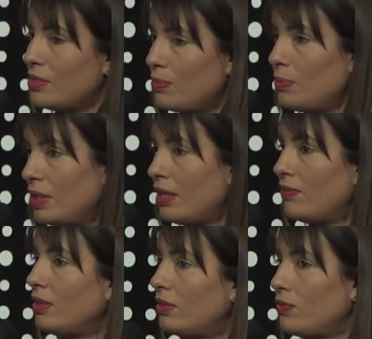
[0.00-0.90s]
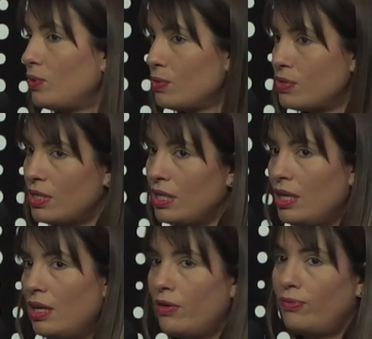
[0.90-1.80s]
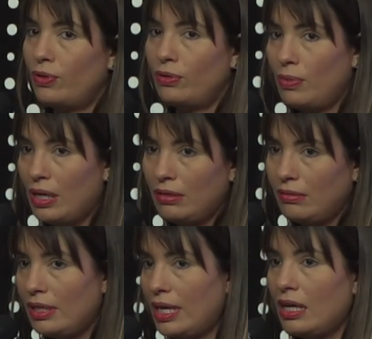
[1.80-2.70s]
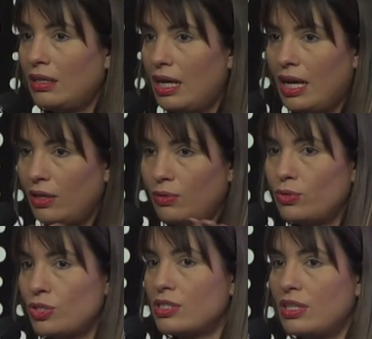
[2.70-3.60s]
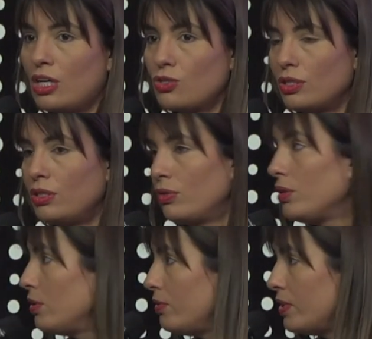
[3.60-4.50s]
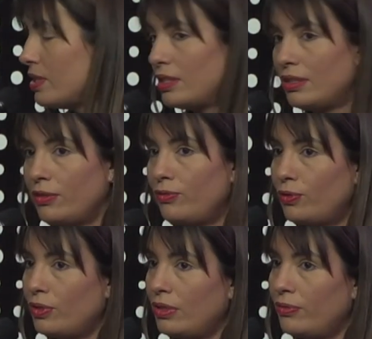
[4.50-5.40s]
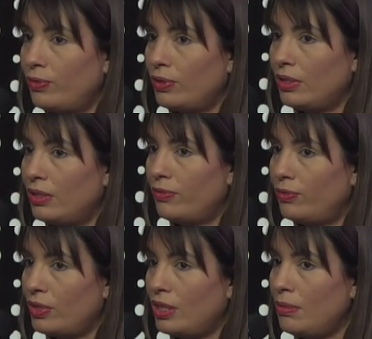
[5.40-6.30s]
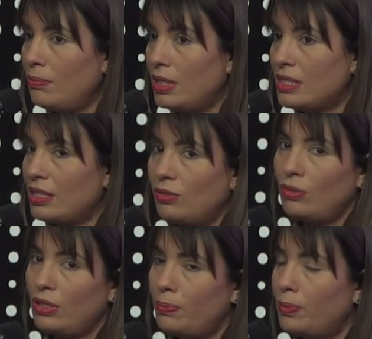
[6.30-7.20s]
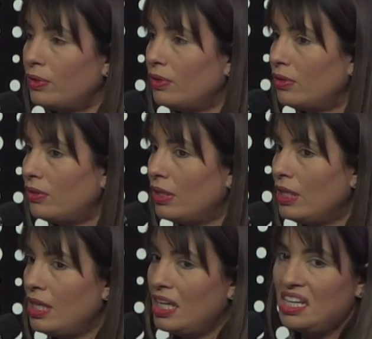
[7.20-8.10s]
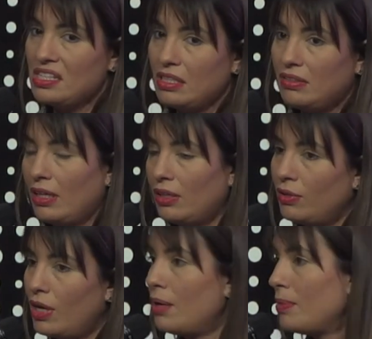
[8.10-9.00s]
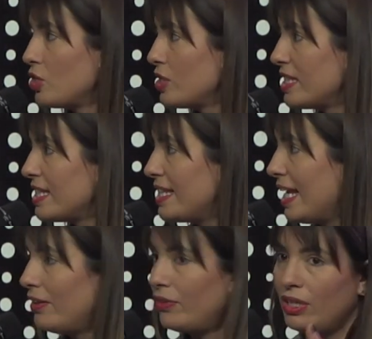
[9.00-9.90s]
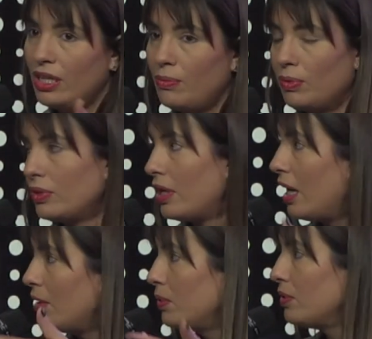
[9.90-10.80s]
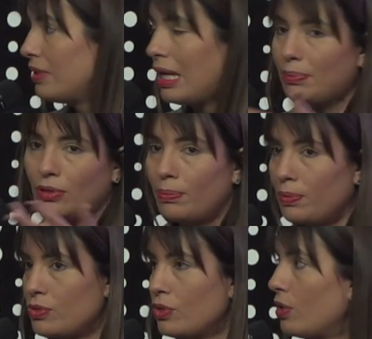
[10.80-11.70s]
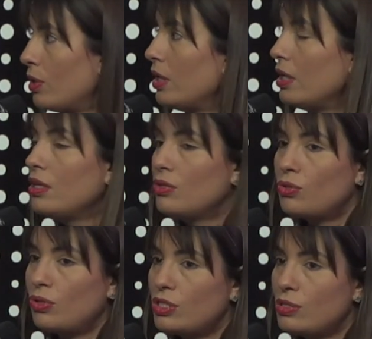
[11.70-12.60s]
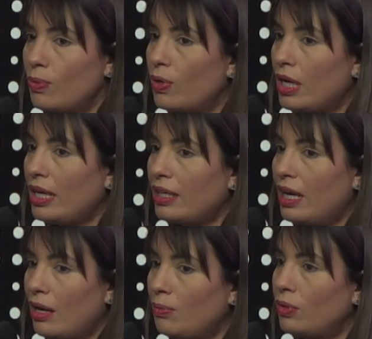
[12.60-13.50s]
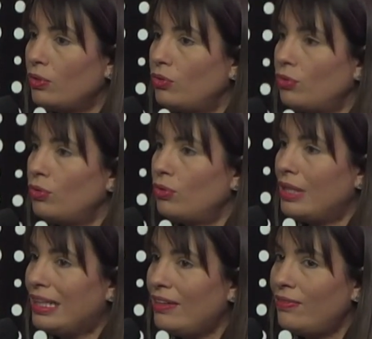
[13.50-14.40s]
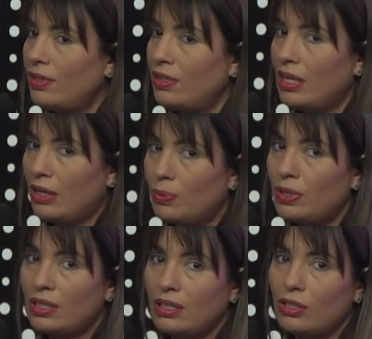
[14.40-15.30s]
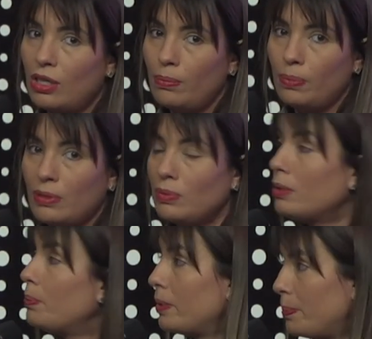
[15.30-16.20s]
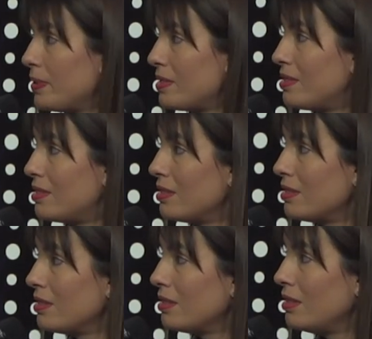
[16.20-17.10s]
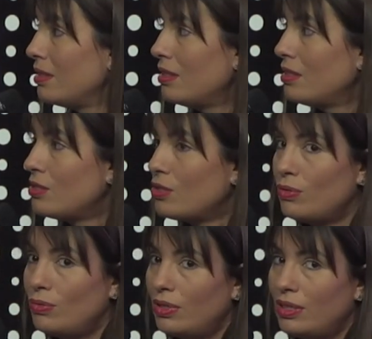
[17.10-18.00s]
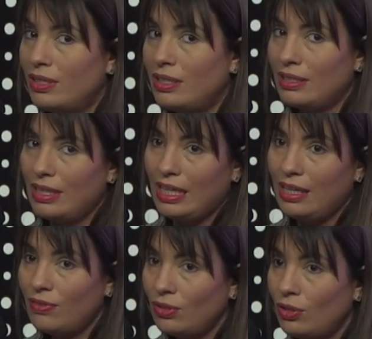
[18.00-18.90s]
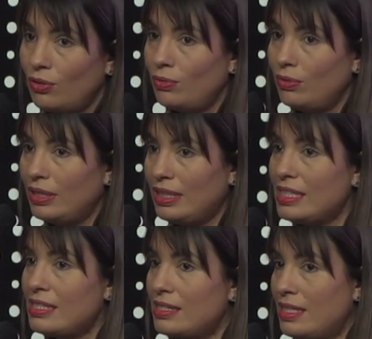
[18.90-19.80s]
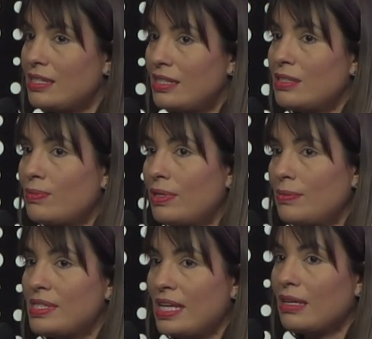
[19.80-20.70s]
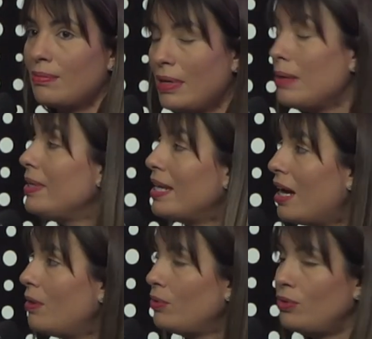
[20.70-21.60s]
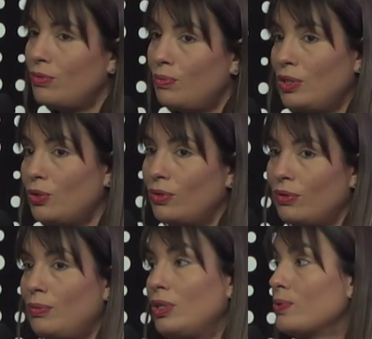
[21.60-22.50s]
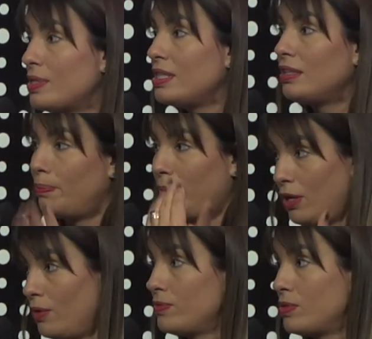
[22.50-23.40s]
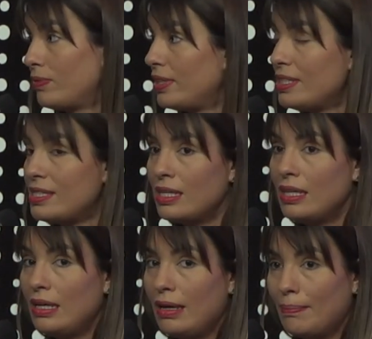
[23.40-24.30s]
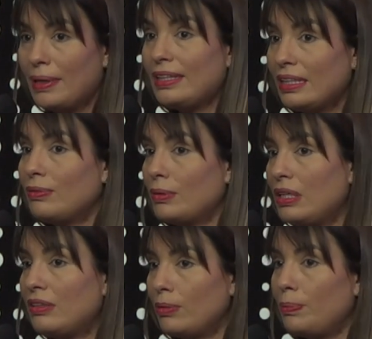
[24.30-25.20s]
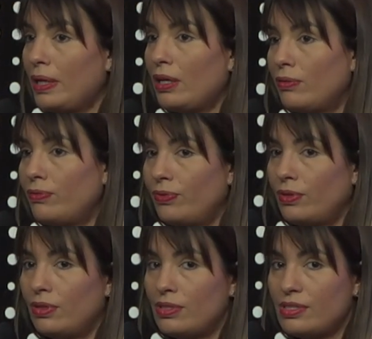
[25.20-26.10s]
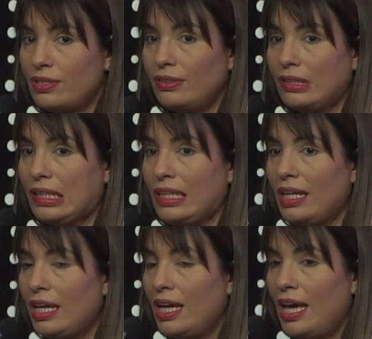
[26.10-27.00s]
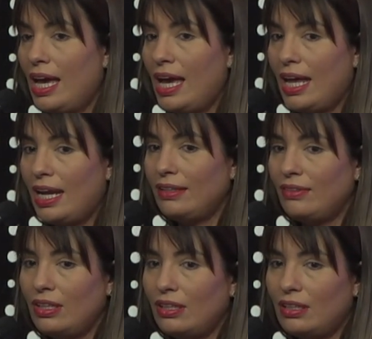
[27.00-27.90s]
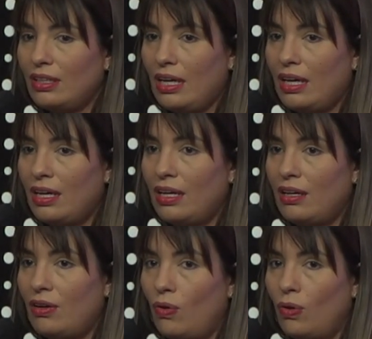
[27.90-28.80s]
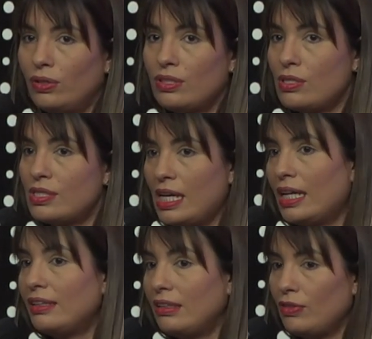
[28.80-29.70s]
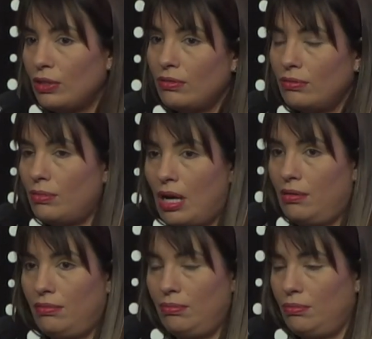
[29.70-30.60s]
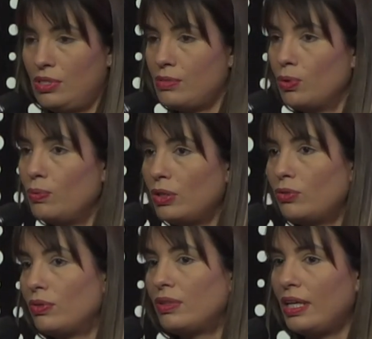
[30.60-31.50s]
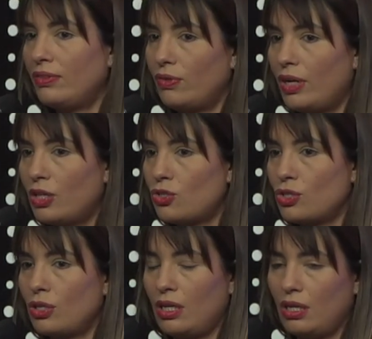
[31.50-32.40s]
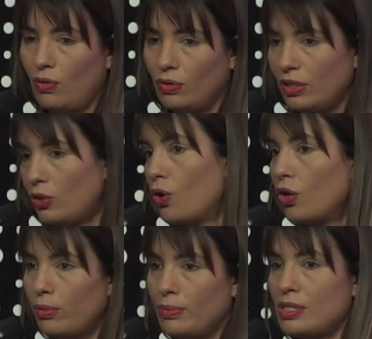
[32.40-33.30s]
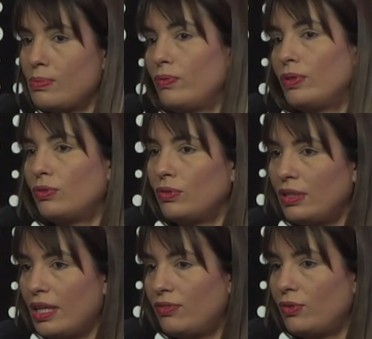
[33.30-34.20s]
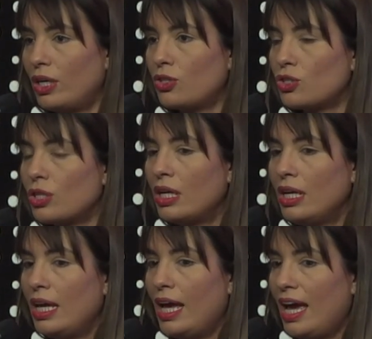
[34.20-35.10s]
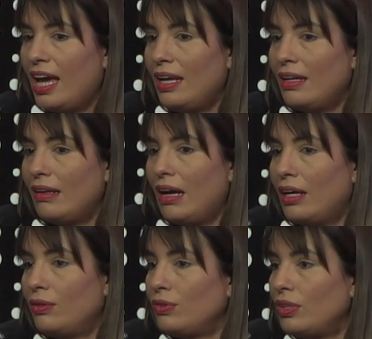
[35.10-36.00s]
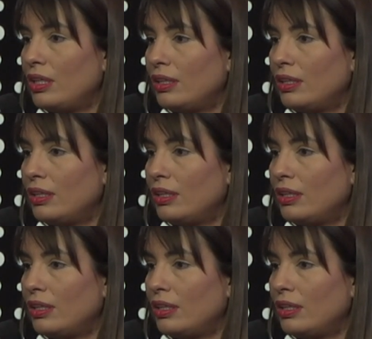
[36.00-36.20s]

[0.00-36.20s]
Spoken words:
when we have interviews for one young guy who just graduated on university, for him, it's not only important, is it, I don't know, how much is the salary, what car, what laptop, or so on. So it's more like, I want to live and work in the company with a purpose. So even though that's what I'm saying, maybe now we don't see the payoffs of this, but it will pay off certainly. And I think all the society is moving to that direction, and all the economy is moving to that direction. And I don't think